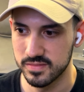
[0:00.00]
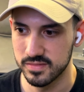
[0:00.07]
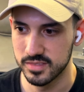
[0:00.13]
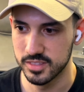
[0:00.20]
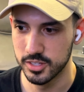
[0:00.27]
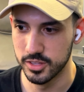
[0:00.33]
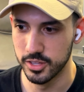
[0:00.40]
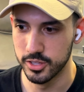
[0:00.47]

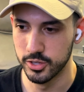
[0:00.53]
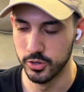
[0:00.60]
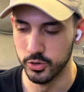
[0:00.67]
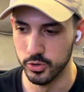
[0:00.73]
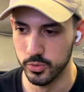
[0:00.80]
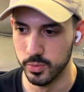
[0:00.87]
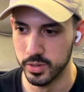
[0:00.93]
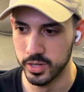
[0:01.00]
To the
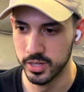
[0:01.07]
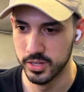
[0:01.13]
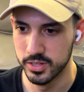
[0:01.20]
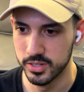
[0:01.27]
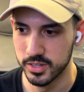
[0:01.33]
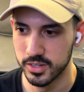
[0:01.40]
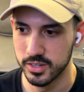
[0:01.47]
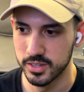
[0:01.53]
tube.
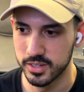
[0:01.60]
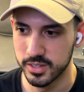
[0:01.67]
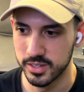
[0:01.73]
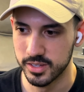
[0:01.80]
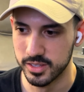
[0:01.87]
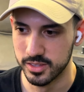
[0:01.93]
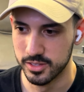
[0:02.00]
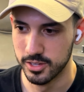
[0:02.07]

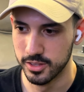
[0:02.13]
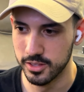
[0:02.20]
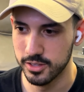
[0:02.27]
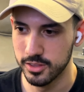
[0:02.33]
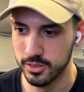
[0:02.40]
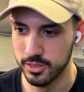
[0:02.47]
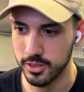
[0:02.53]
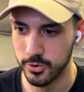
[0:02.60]
To
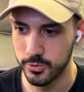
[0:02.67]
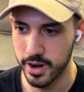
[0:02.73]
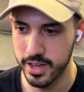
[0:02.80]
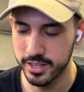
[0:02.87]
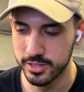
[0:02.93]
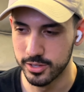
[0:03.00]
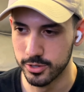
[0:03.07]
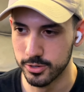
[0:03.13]
the Rei
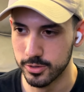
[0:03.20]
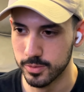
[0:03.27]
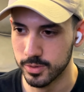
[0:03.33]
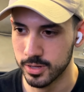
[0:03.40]
tube.